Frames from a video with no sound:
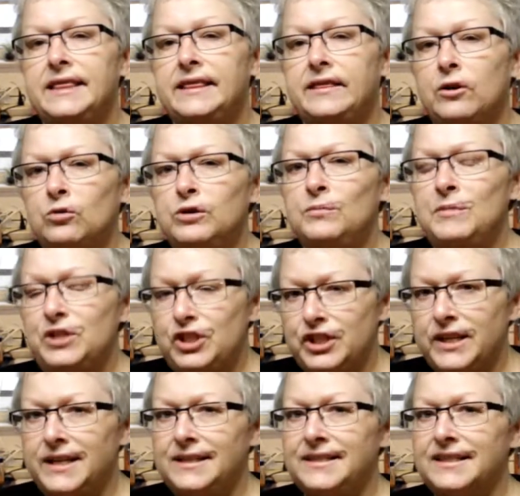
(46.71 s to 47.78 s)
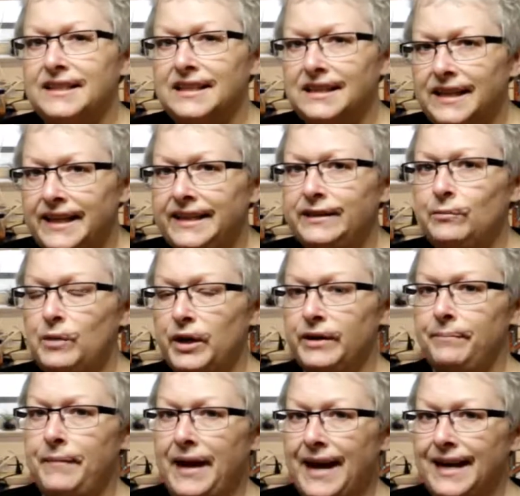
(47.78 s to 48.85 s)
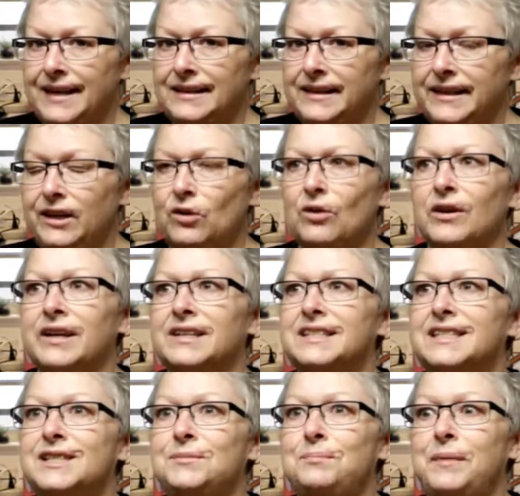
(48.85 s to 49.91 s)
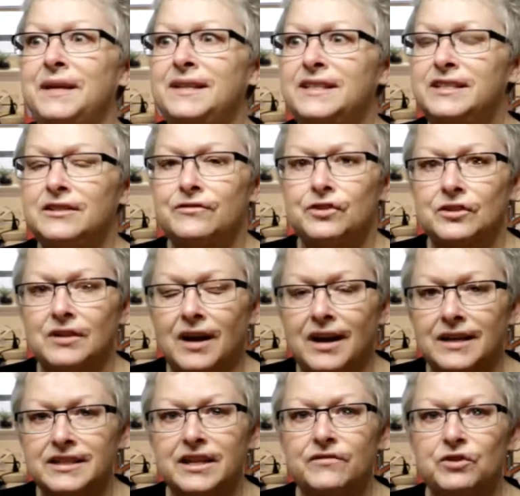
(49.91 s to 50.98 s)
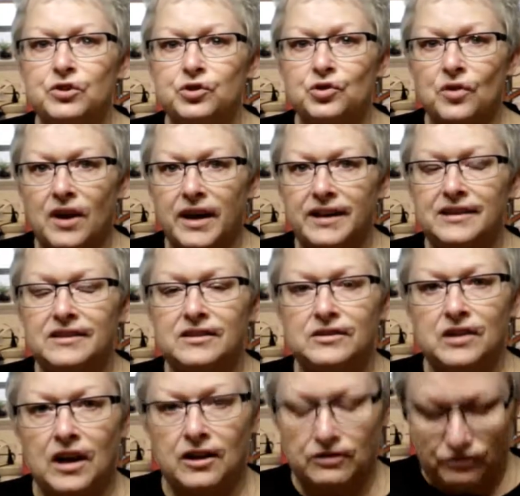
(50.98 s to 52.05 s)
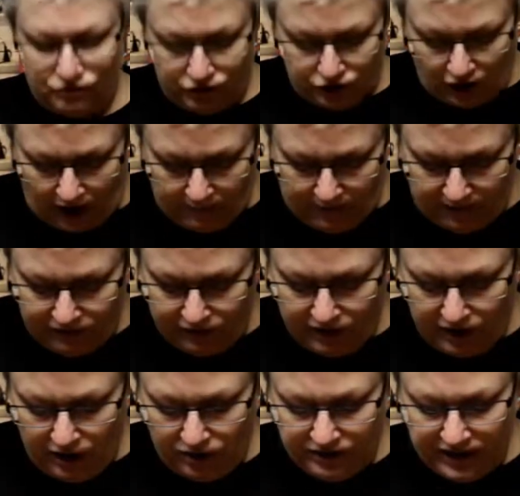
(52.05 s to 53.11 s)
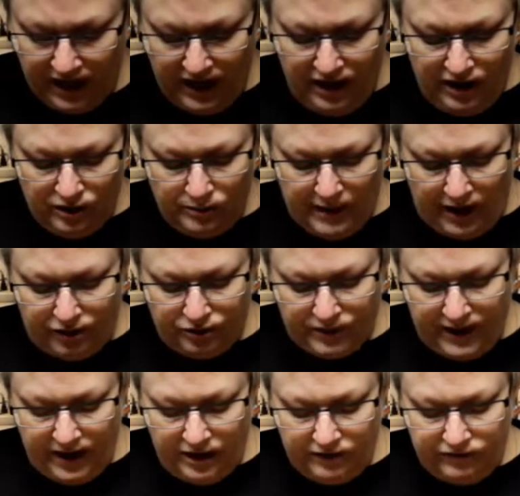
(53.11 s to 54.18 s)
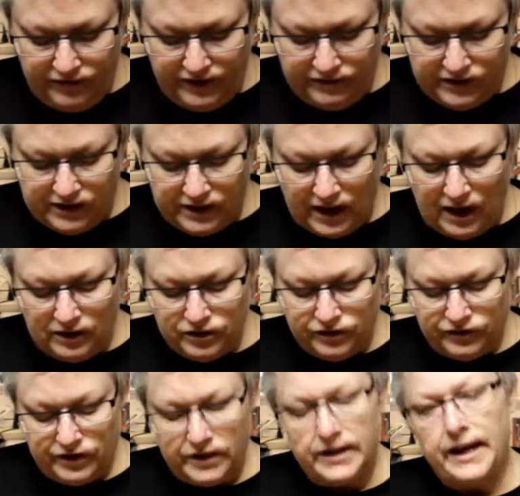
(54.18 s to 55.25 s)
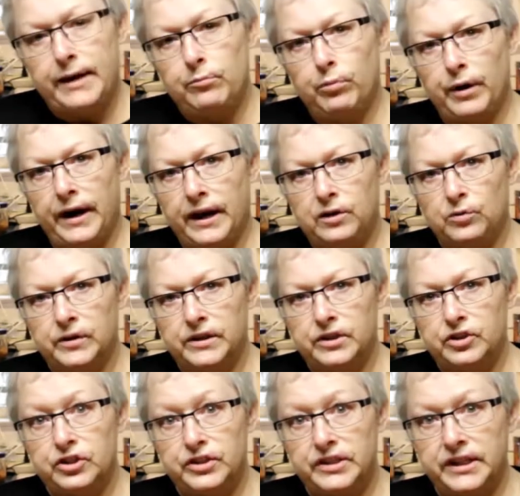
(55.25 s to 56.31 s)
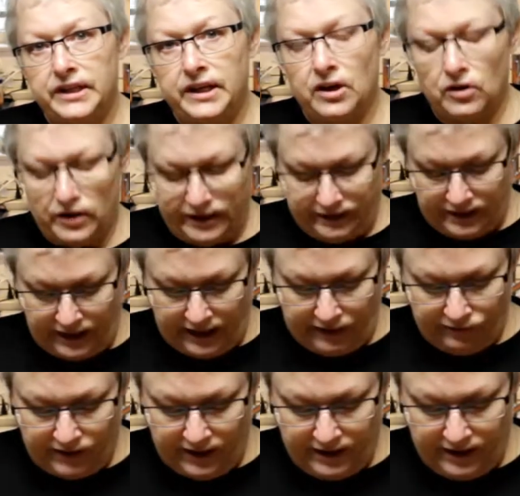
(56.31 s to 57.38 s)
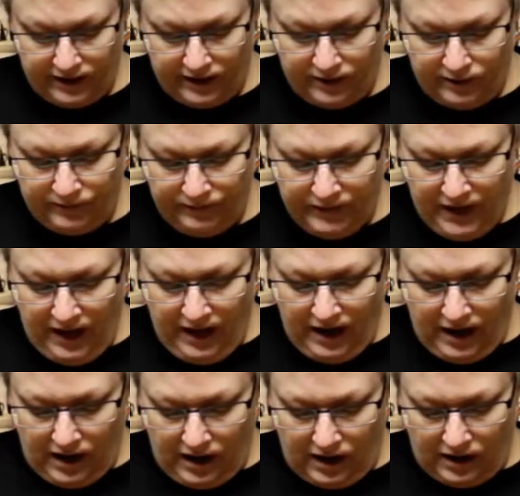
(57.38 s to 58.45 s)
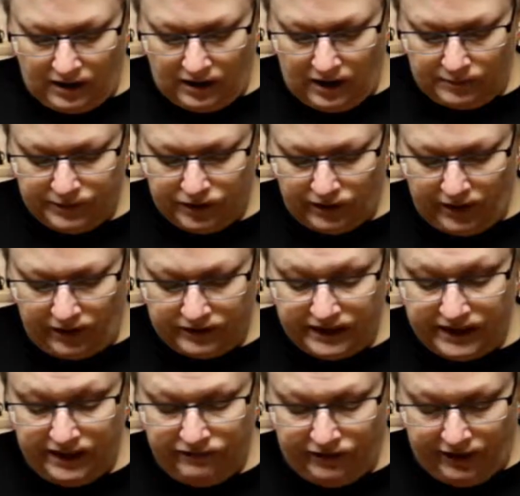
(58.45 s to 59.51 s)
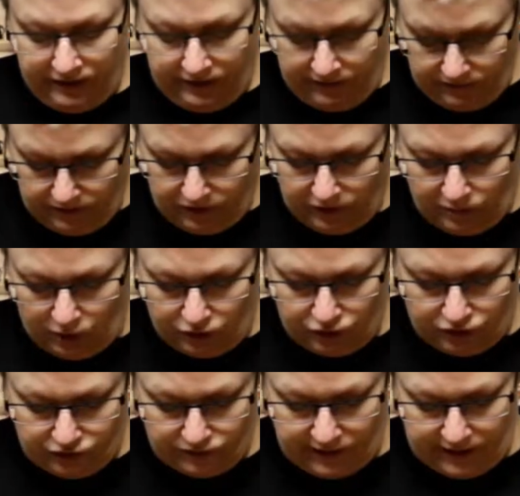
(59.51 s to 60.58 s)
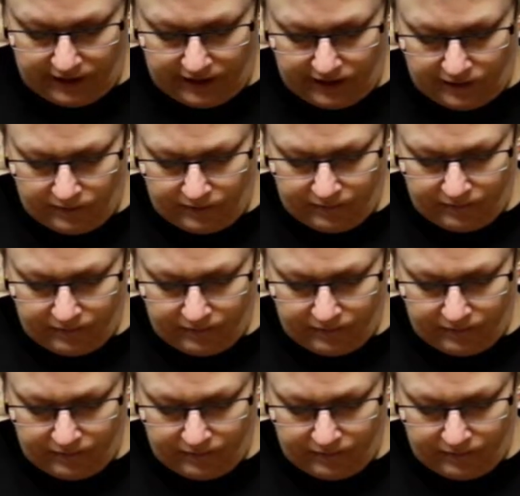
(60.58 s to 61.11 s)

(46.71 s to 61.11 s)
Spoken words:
Those machines that clean them automatically are expensive, you guys. Have you tried shopping for those? About $350 for the name brand one that you see online right now. I'm sorry, on TV commercials right now.